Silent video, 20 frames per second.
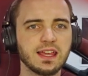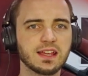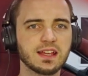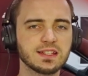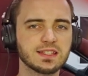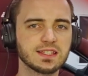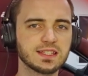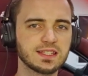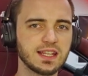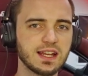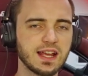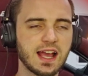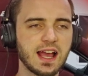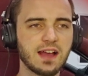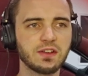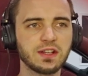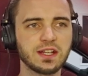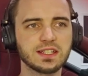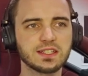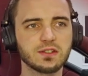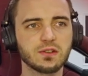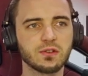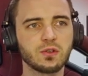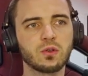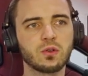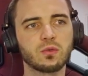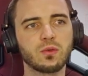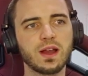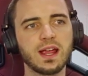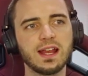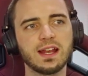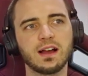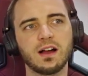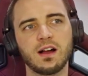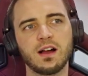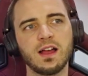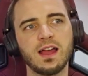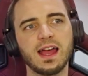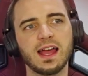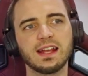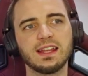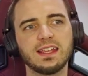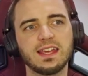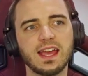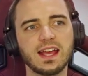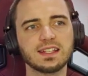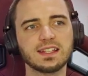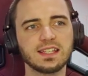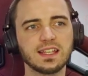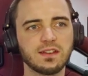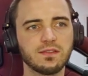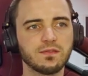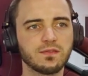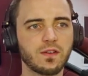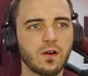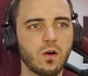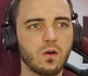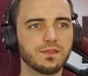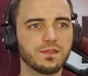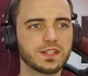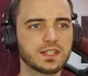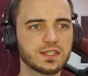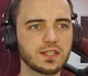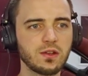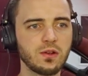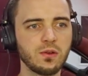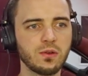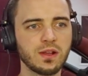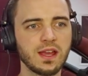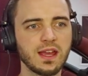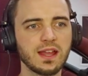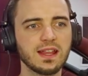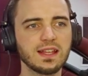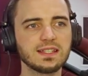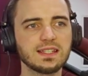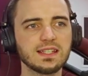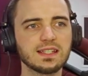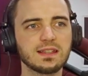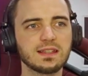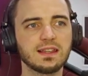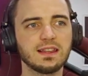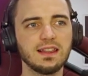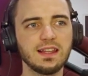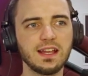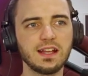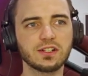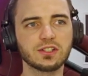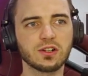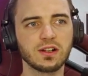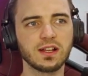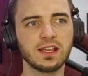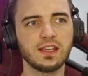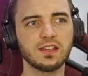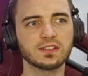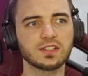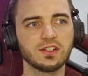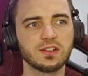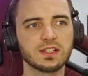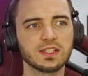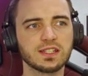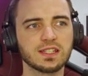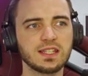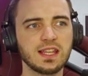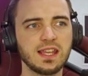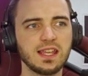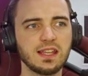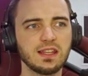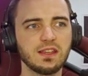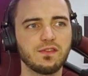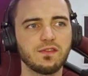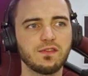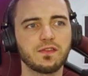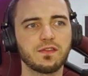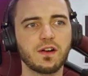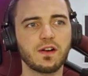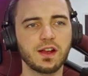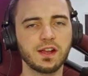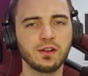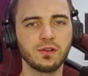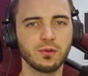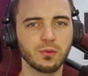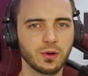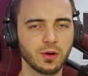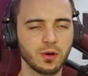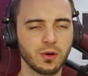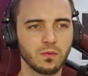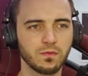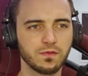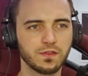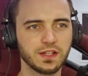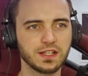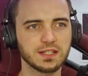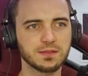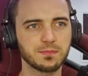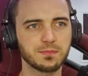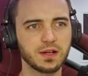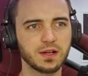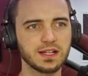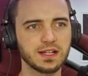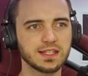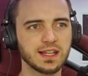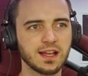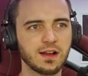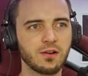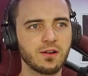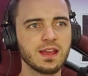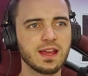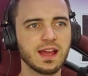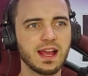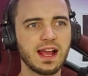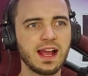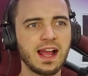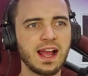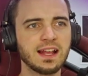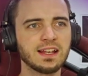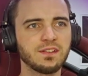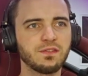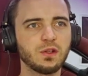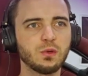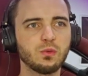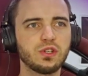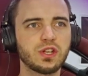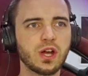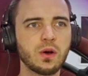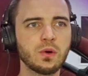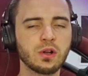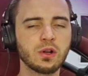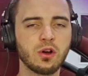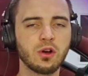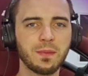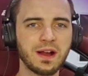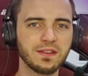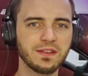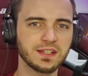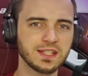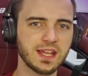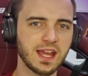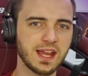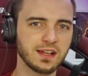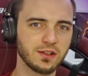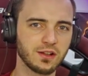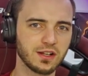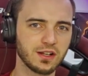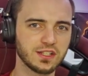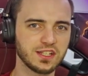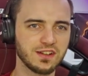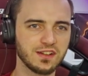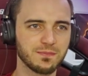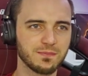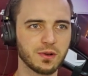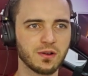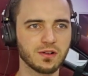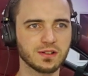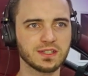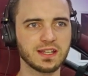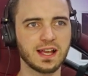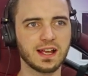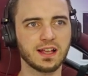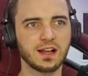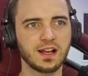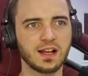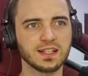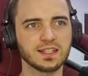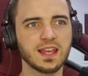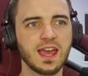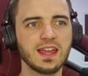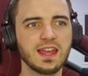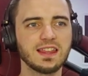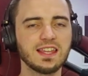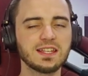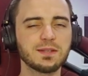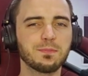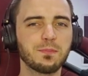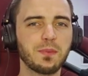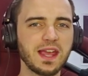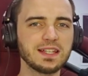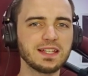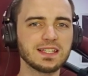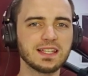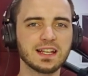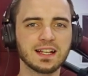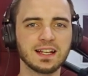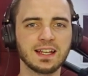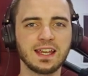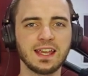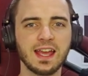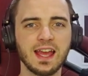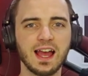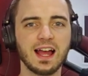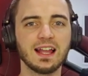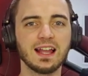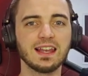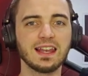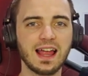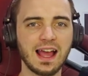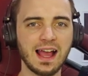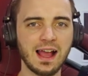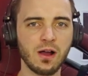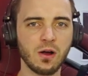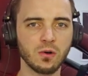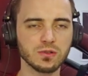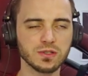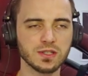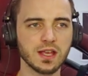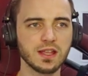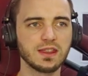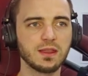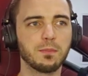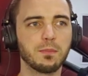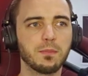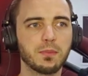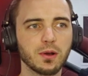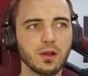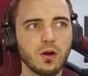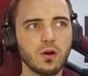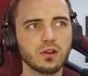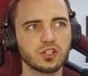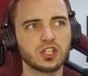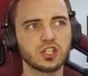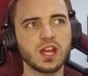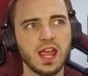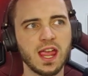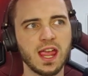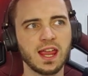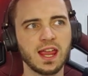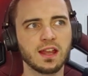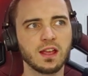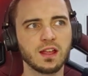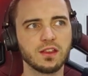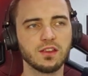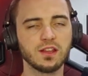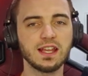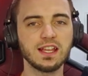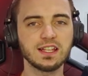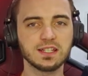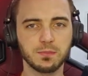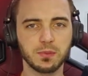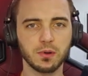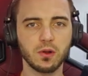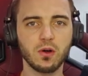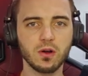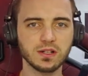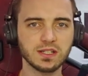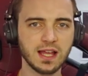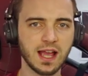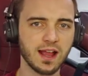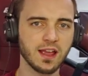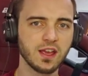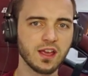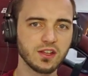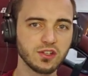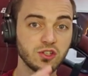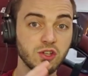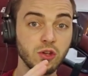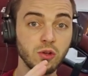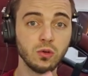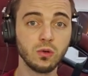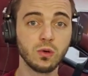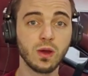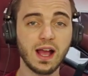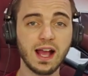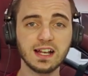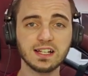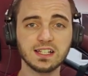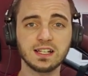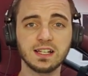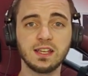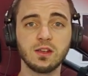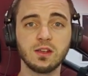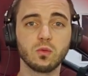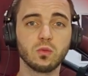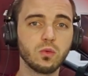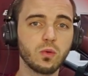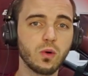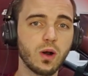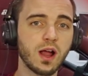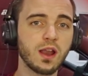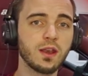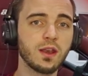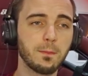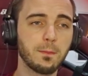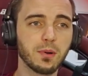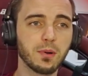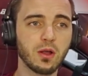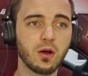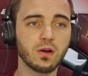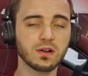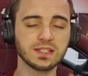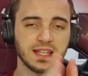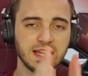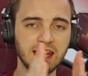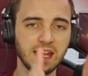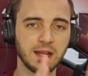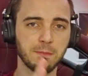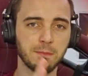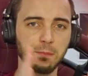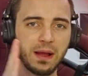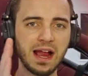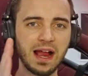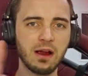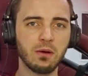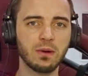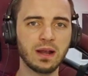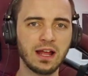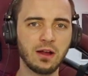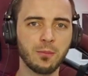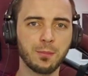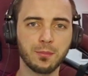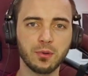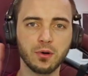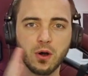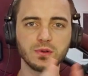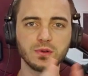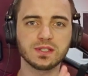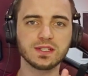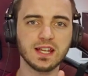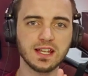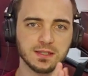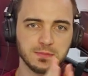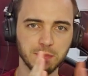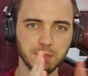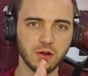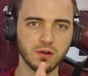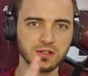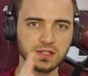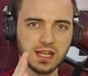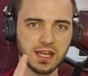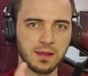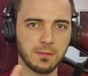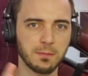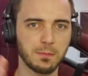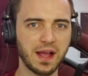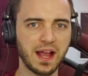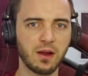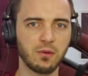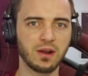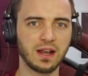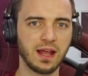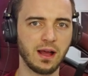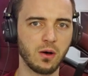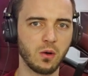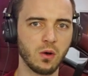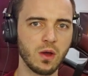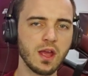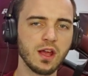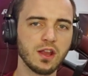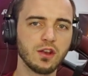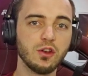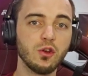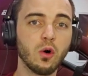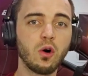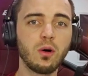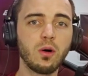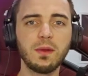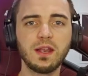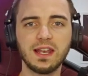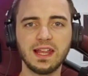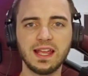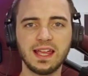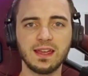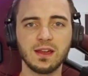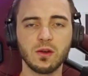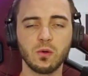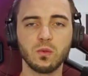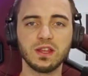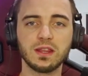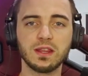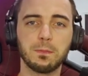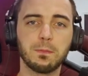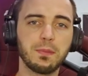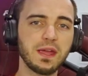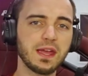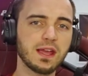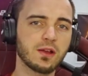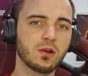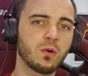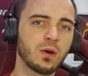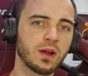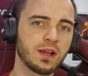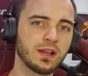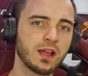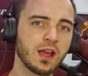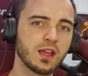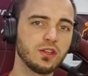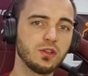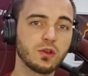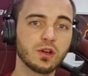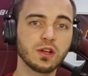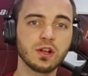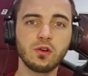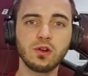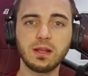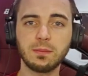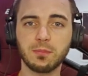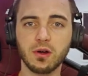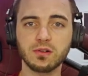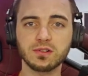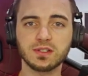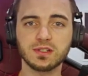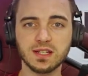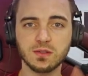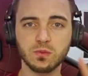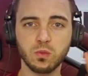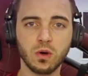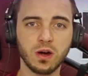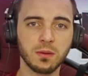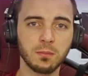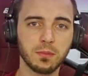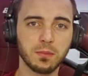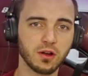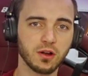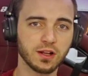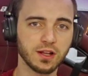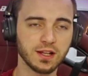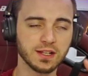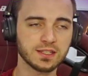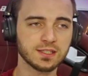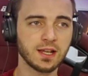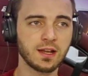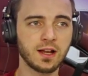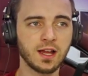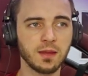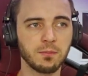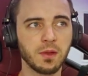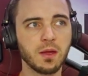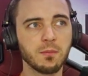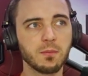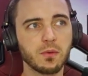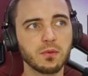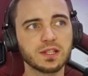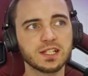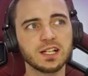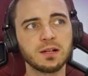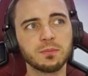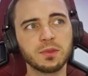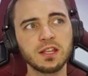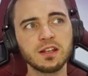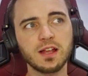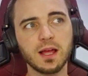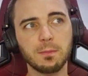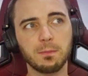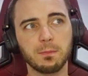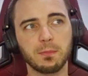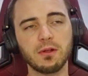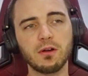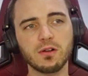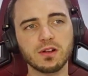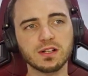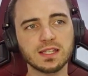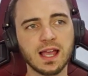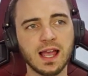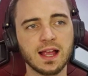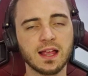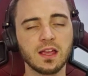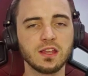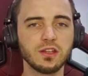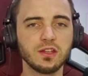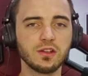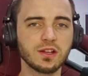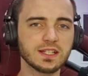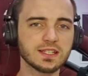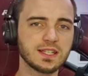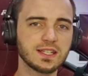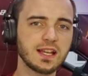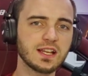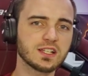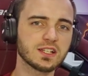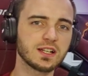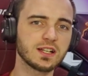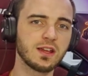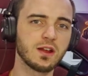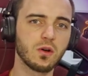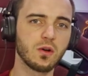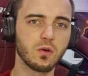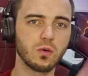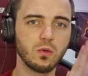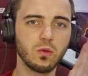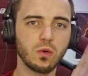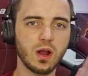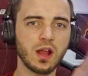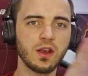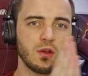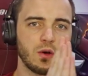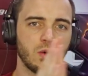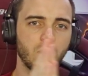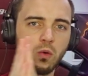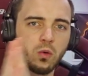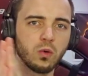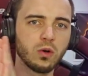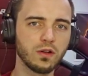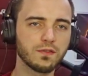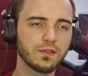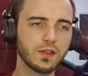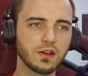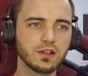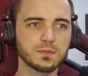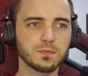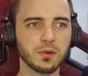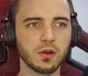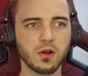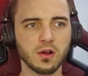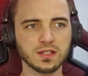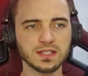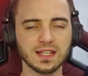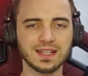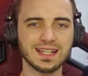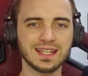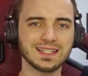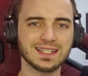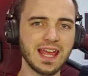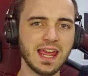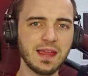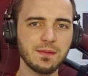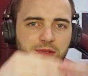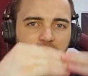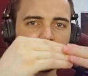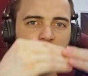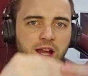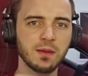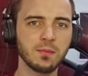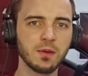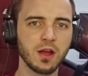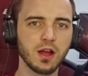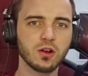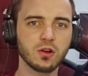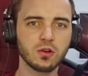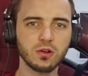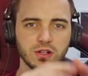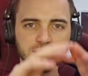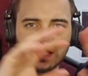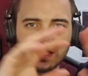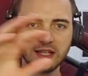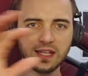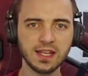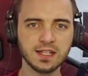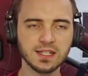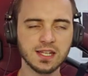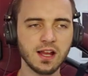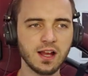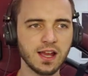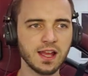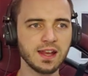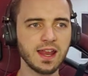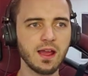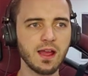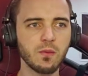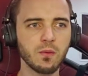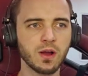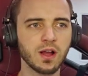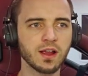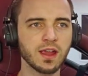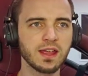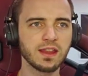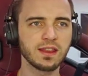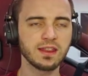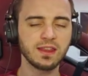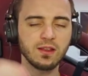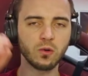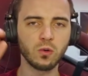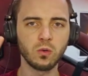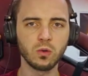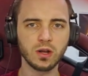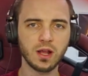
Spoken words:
consider having this on your radar and getting involved soon. This is literally, as you can see, the final call for this pre-sale. And if you don't know about the technology of BlockDAG, guys, this basically allows the blockchain that is BlockDAG to actually run blocks in parallel, process blocks in parallel. Normally, with Bitcoin, you can only process one block at a time. But with something like BlockDAG, you can essentially run all of those blocks at the same time across the entire network, and all